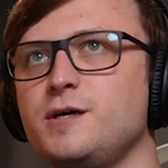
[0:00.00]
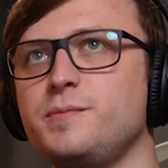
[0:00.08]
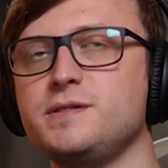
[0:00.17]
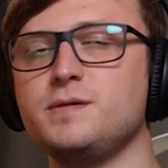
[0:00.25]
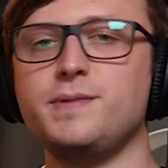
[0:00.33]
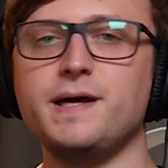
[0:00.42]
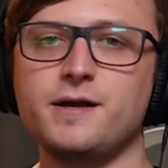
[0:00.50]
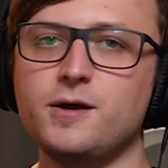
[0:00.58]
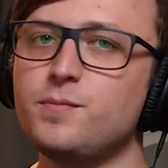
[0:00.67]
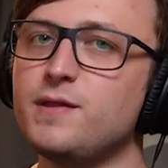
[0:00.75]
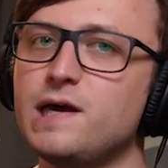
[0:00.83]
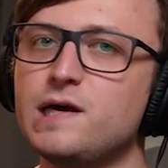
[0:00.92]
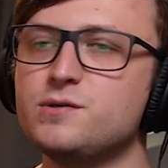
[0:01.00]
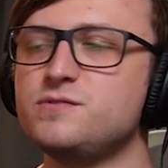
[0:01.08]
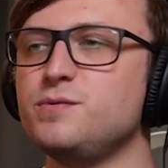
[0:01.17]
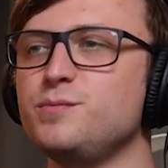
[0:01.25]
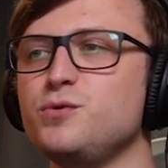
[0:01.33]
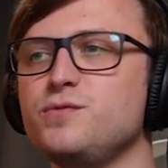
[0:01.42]
helping to pack up the house
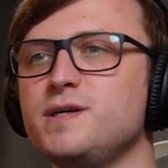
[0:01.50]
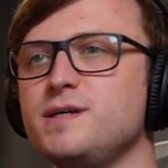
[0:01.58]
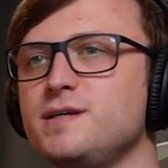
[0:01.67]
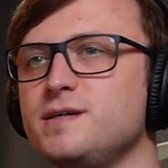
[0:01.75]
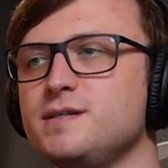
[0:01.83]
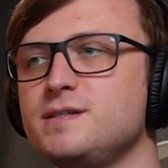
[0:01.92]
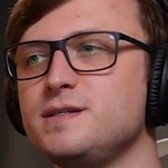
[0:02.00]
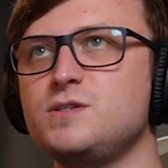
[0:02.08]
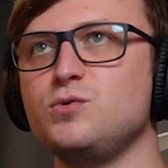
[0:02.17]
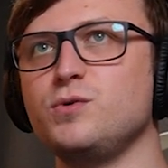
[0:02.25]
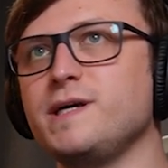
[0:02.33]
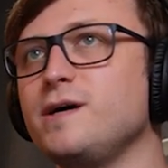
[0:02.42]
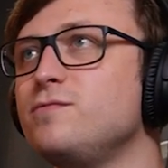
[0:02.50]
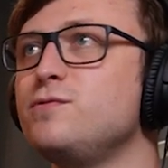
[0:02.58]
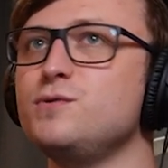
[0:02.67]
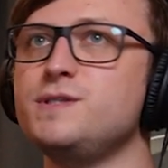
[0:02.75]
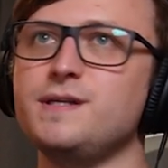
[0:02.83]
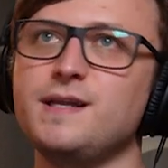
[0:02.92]
for moving and sorting out a faulty